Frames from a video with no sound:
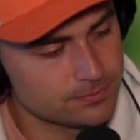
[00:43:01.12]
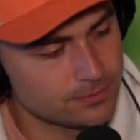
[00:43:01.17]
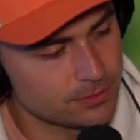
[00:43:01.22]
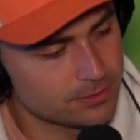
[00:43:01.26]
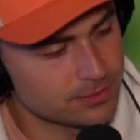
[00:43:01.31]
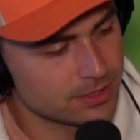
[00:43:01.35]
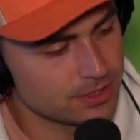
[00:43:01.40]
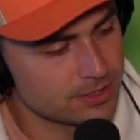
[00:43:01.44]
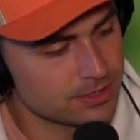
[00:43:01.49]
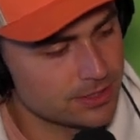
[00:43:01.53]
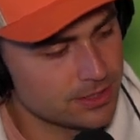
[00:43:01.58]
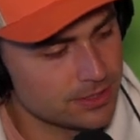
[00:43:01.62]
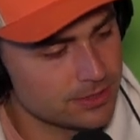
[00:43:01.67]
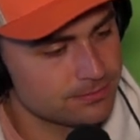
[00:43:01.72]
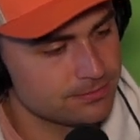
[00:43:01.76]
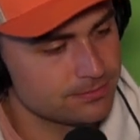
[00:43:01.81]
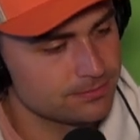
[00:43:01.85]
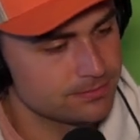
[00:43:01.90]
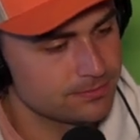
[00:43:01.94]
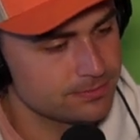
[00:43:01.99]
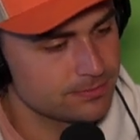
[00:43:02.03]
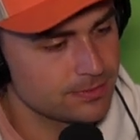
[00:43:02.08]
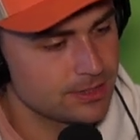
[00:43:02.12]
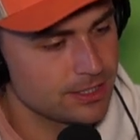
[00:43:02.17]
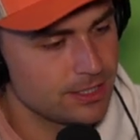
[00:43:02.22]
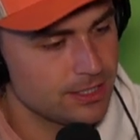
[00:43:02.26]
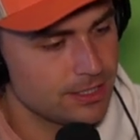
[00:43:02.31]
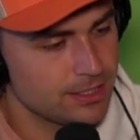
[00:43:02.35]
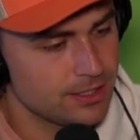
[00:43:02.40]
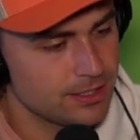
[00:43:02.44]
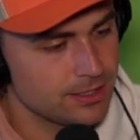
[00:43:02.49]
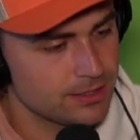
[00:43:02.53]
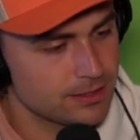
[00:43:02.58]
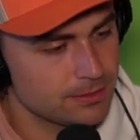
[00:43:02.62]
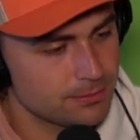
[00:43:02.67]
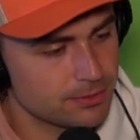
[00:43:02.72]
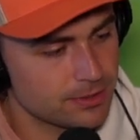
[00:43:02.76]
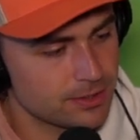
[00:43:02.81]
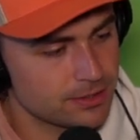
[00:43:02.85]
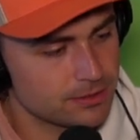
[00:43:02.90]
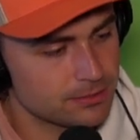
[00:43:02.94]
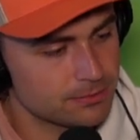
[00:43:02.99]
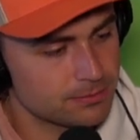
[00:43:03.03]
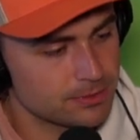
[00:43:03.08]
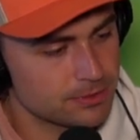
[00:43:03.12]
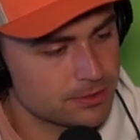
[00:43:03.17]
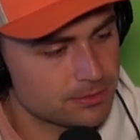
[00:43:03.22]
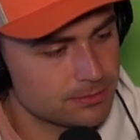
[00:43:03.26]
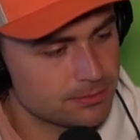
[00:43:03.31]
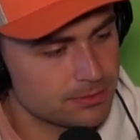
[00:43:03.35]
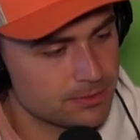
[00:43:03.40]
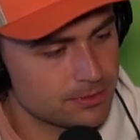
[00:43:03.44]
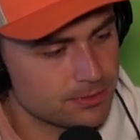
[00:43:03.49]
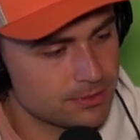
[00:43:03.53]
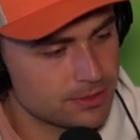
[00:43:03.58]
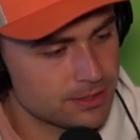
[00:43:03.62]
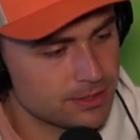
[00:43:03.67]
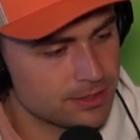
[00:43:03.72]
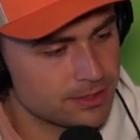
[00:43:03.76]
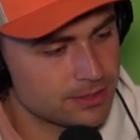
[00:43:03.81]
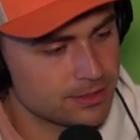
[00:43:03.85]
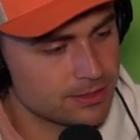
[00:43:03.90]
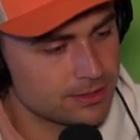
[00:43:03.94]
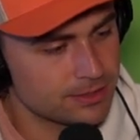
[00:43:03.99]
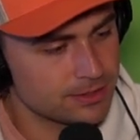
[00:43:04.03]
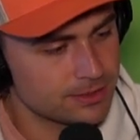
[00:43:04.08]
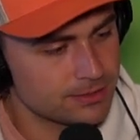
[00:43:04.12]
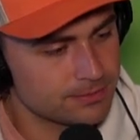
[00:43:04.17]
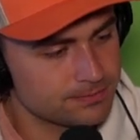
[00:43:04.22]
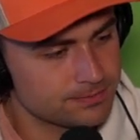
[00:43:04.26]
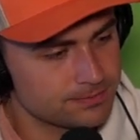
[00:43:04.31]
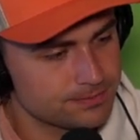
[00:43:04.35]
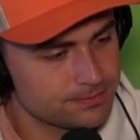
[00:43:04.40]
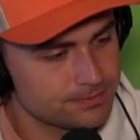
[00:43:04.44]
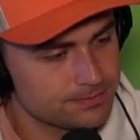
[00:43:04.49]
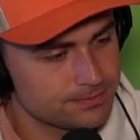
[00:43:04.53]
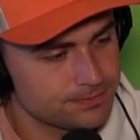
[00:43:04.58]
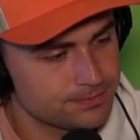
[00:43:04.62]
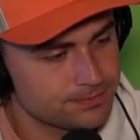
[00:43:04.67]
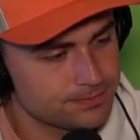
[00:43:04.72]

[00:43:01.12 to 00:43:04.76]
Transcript: What was I saying? The Pareto principle and, um,